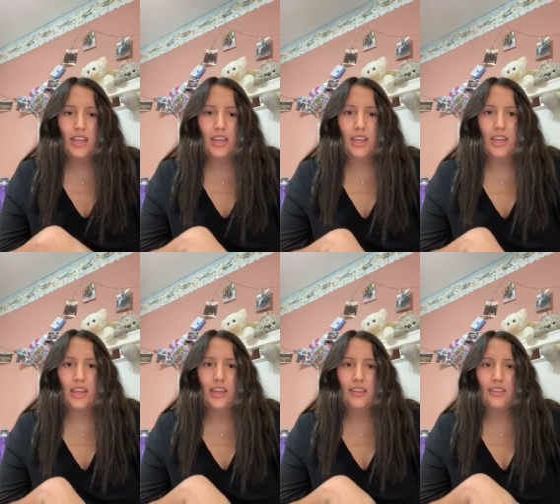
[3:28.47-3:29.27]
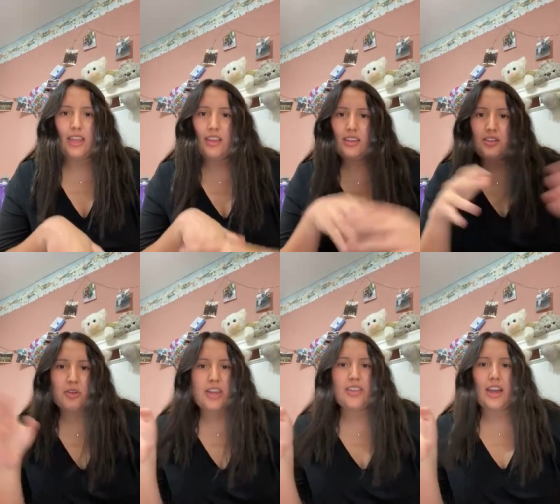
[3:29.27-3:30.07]
and any
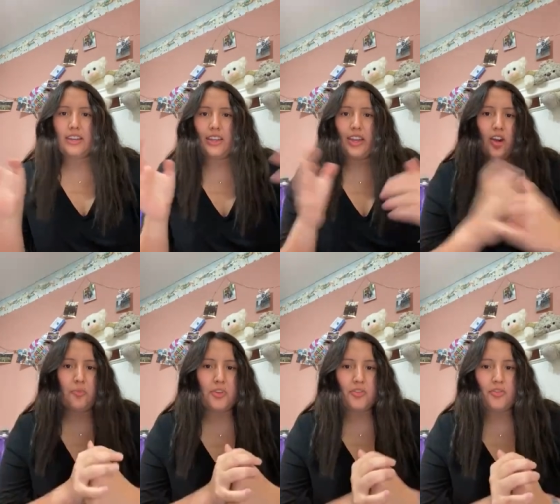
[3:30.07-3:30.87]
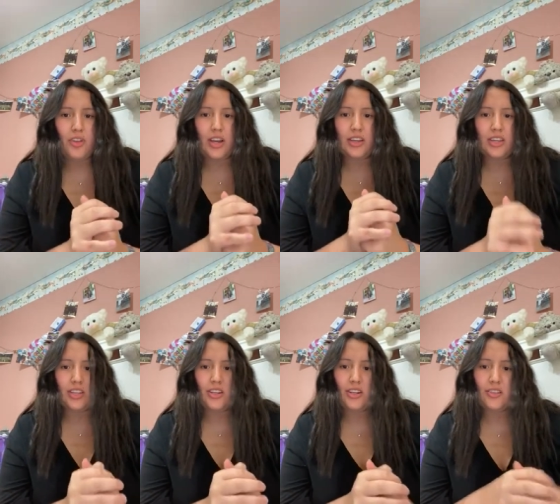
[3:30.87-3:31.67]
way that I can help you, I'm
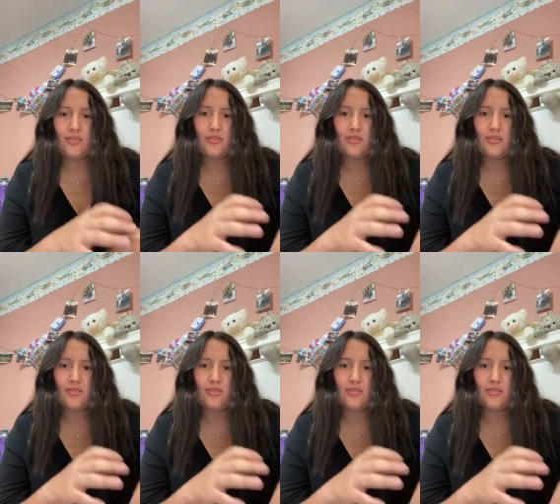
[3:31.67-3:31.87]
here.